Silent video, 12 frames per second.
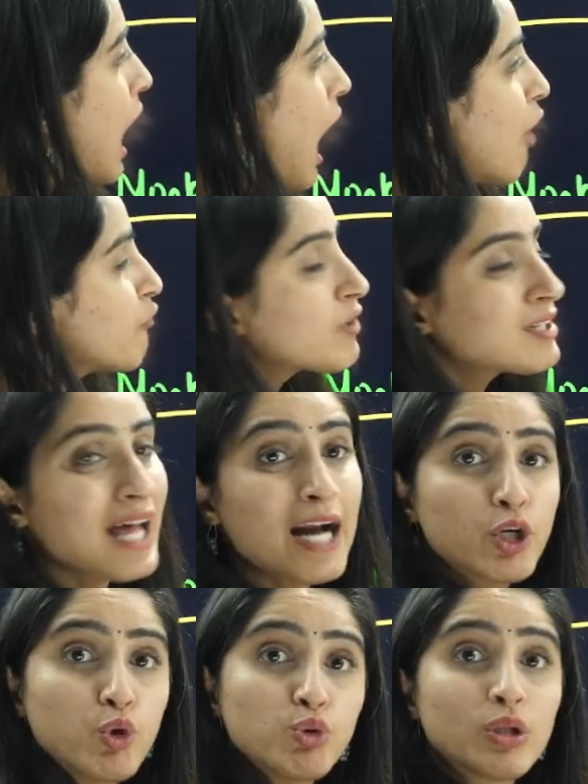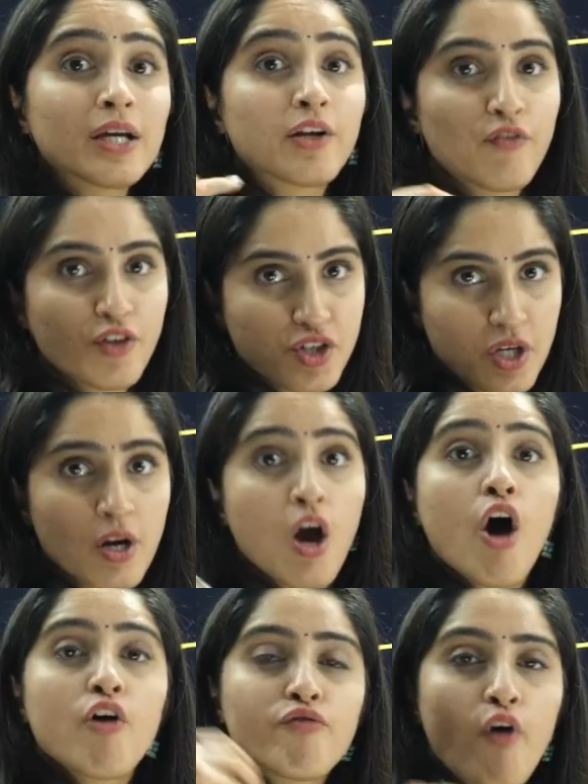After that, do the revision.
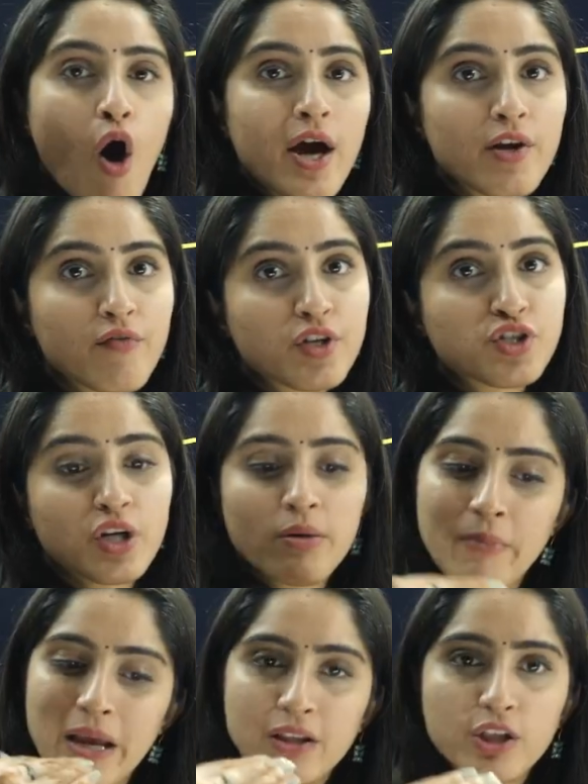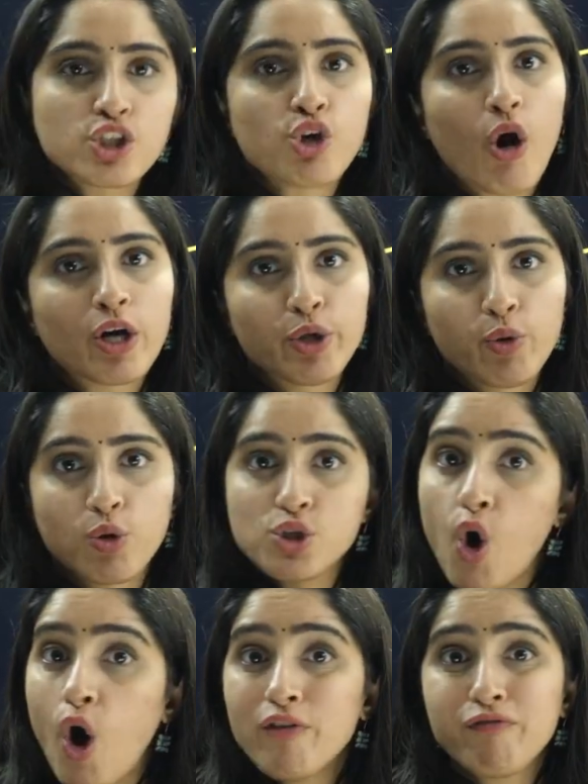For revision, make the short notes
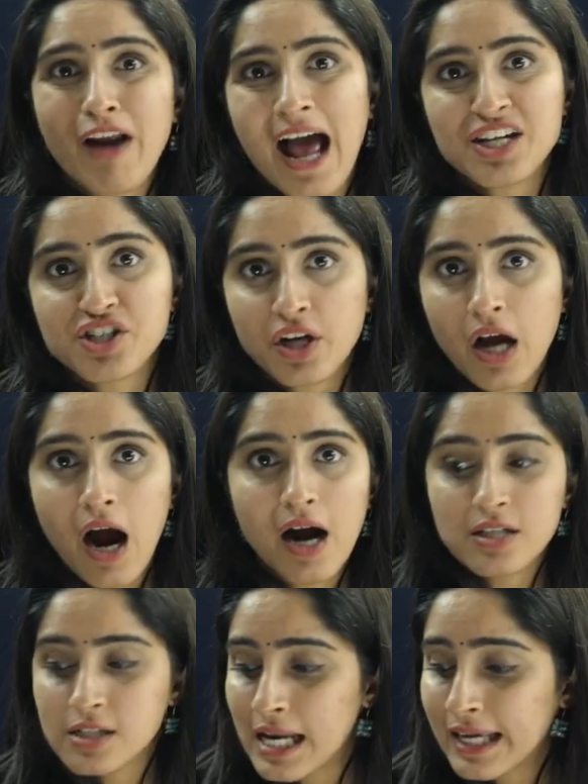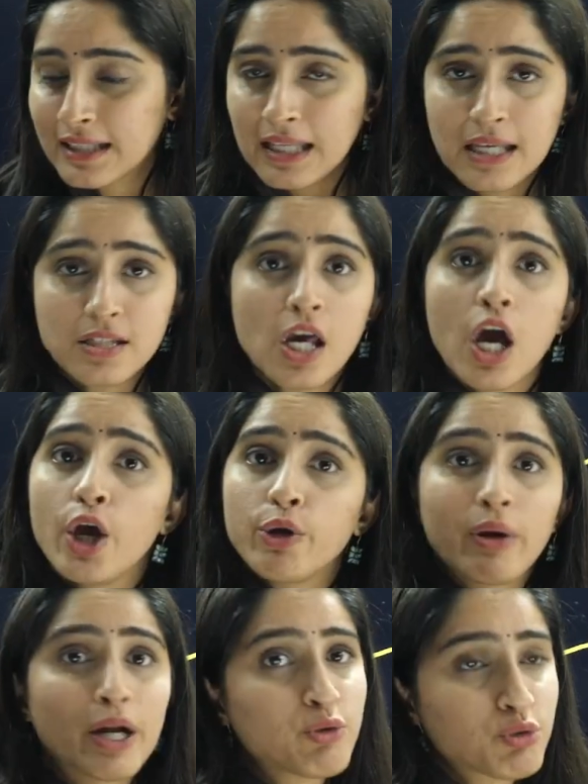or flashcards like these. You
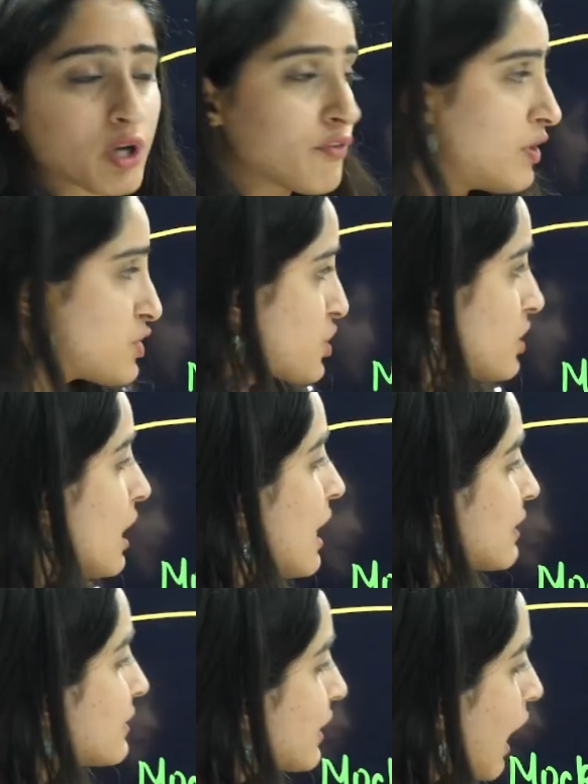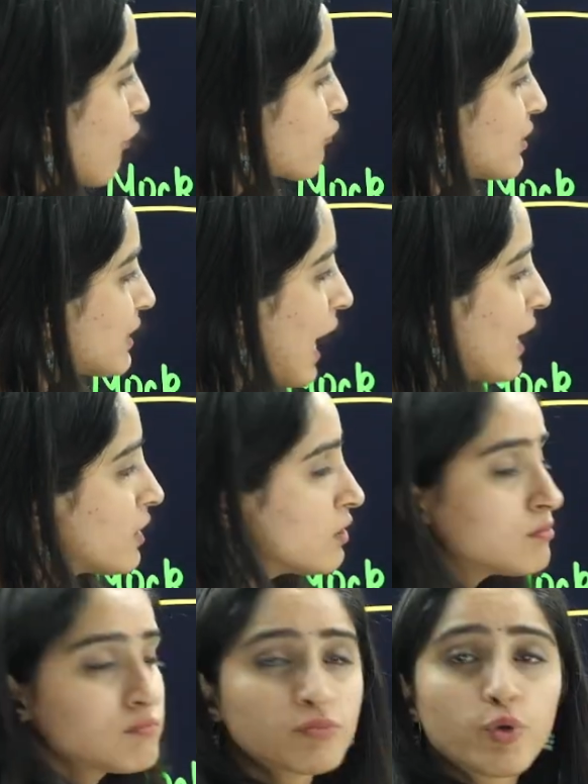can do the revision. Then after that,
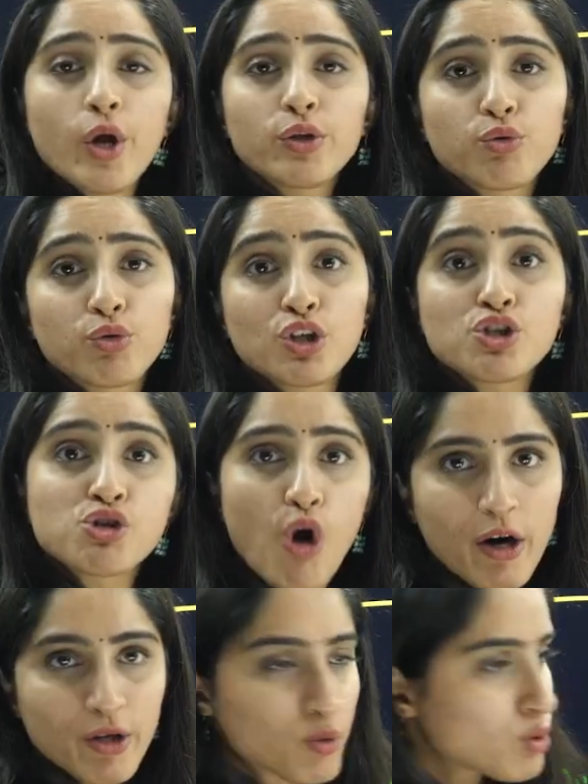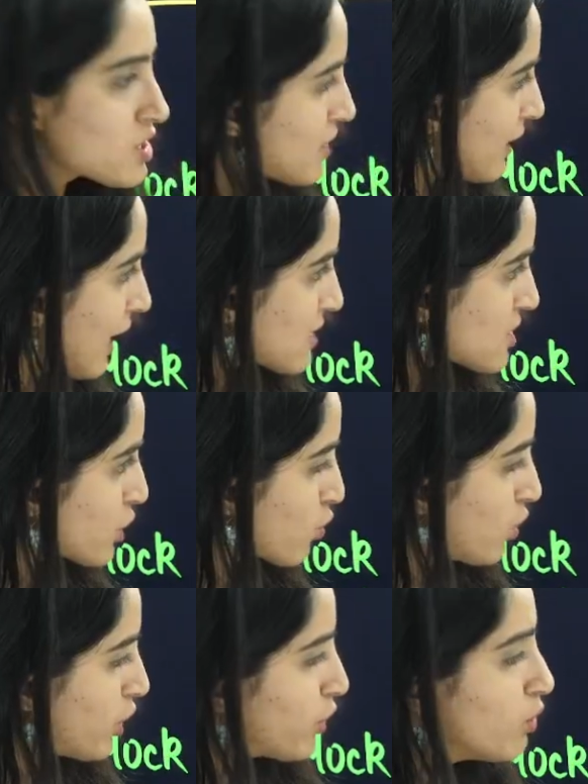going through the short notes, right? As I
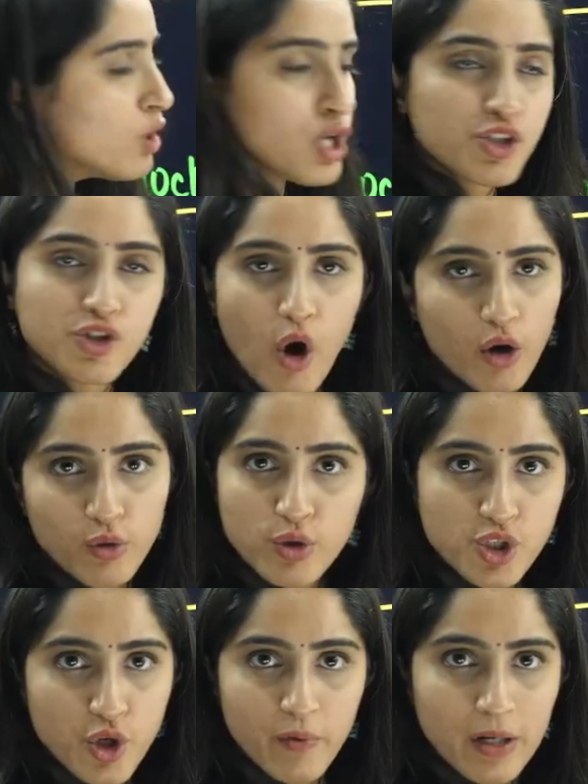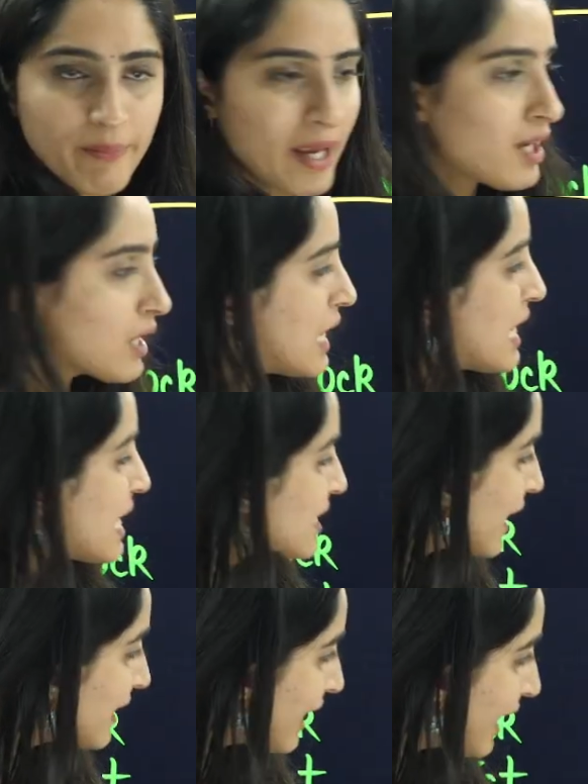told you, short notes you will make,
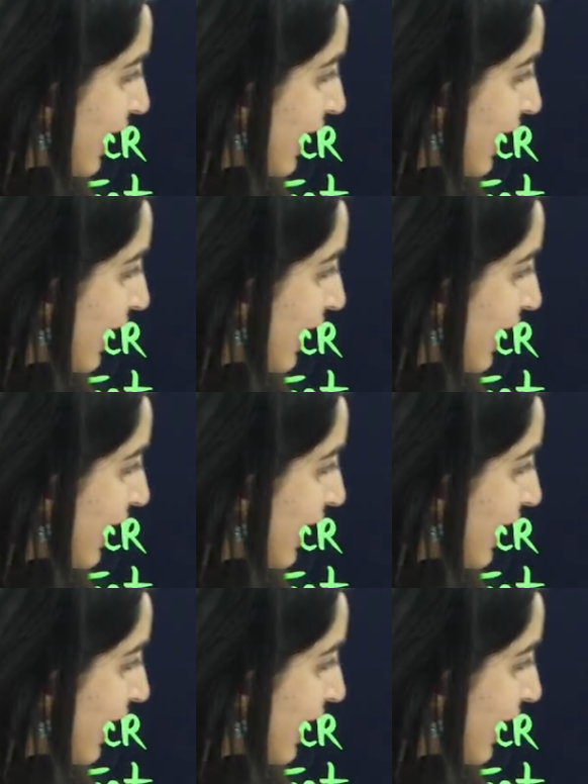right?